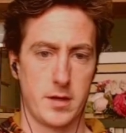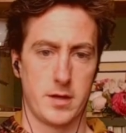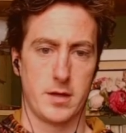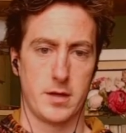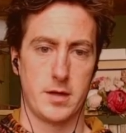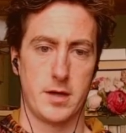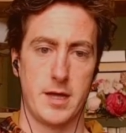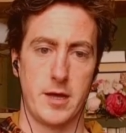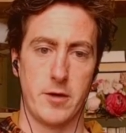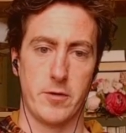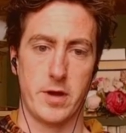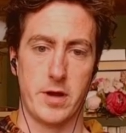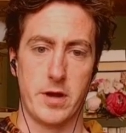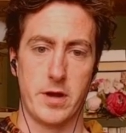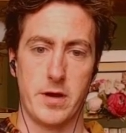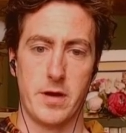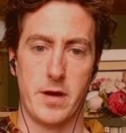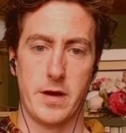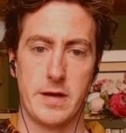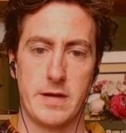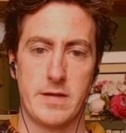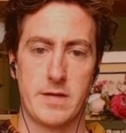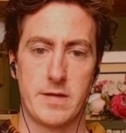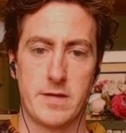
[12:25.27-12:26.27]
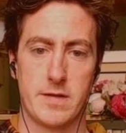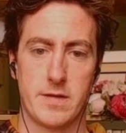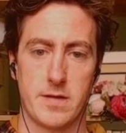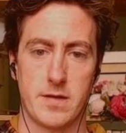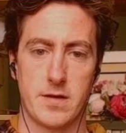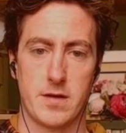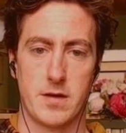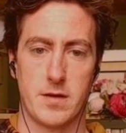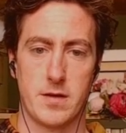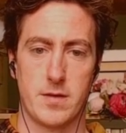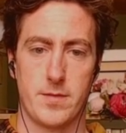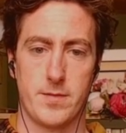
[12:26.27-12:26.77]
Now, a knight
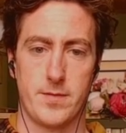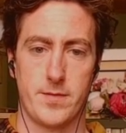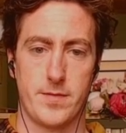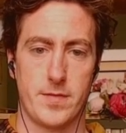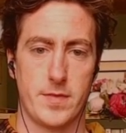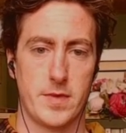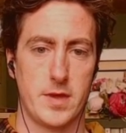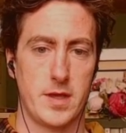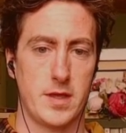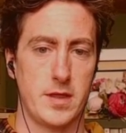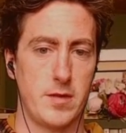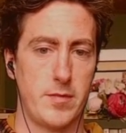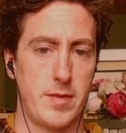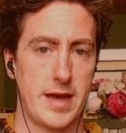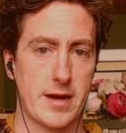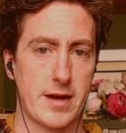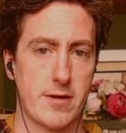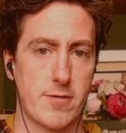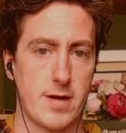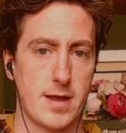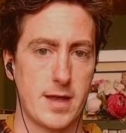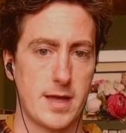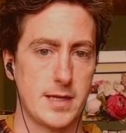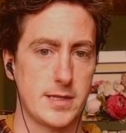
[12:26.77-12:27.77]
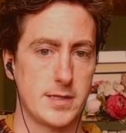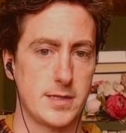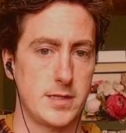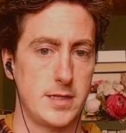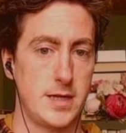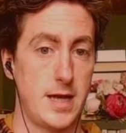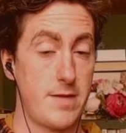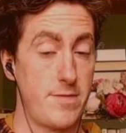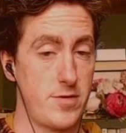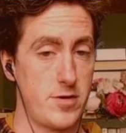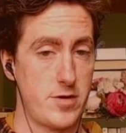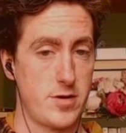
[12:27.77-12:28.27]
in the back rank is
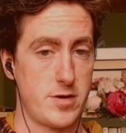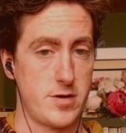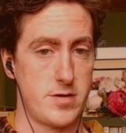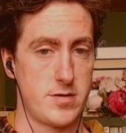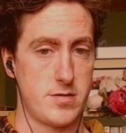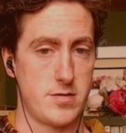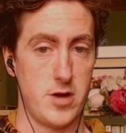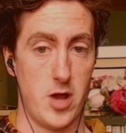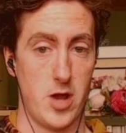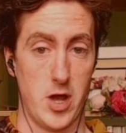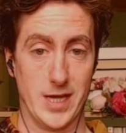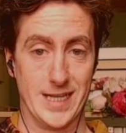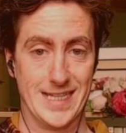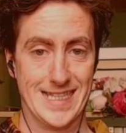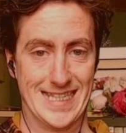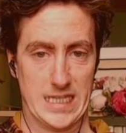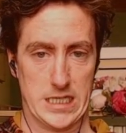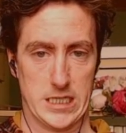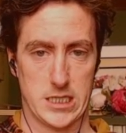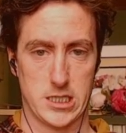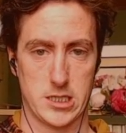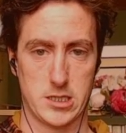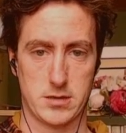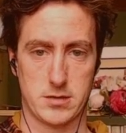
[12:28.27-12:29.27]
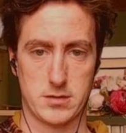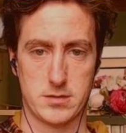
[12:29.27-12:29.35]
never nice.